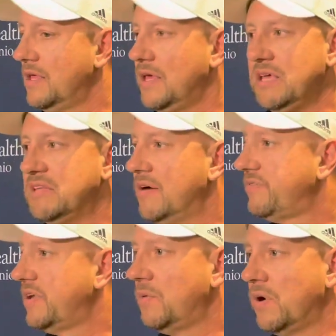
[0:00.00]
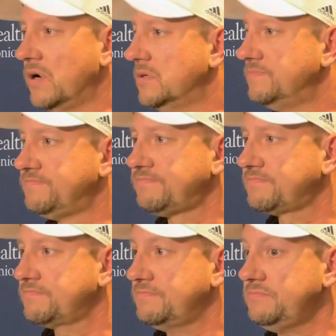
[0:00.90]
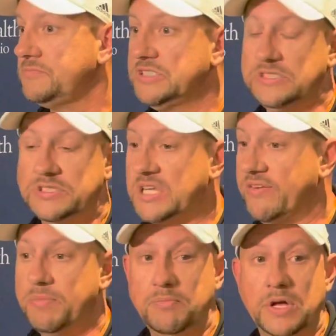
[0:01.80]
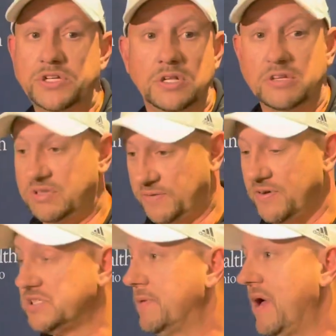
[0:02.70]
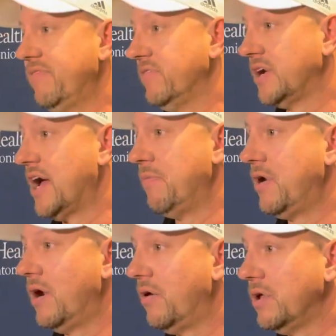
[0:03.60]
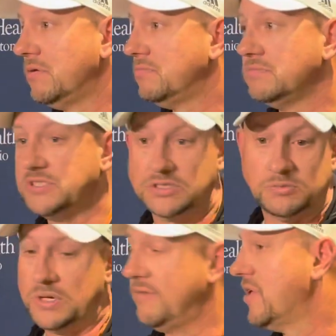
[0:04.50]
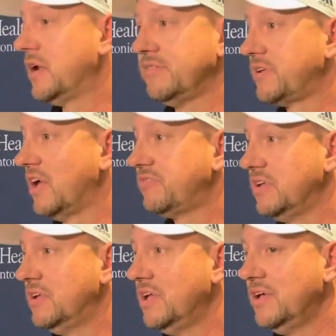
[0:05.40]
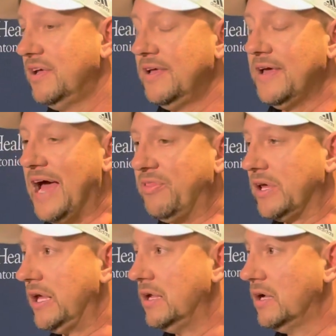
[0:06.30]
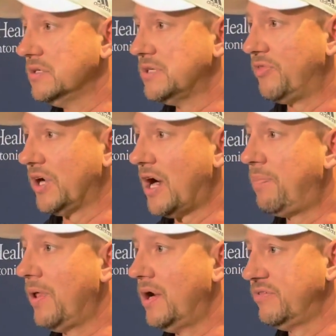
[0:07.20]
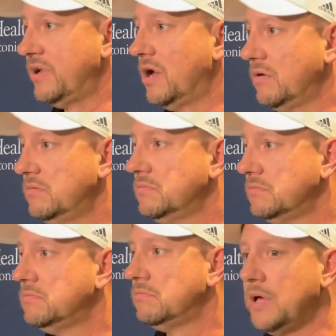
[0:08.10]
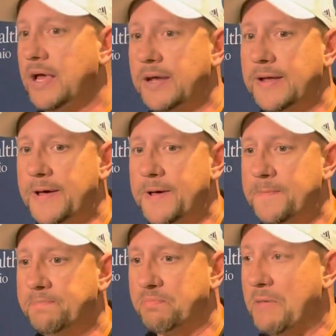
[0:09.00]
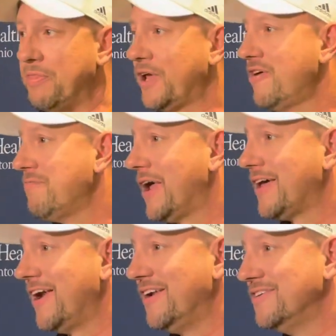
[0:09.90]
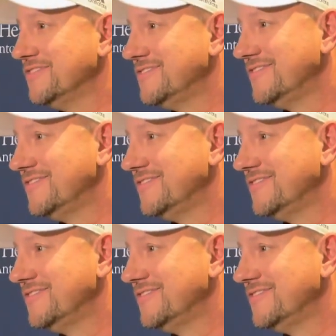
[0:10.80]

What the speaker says: He's never said a word. It's never been mentioned. This is the first time I've even commented on it. We have not discussed it. I think he knows. I think our players know. And I think everybody kind of knows.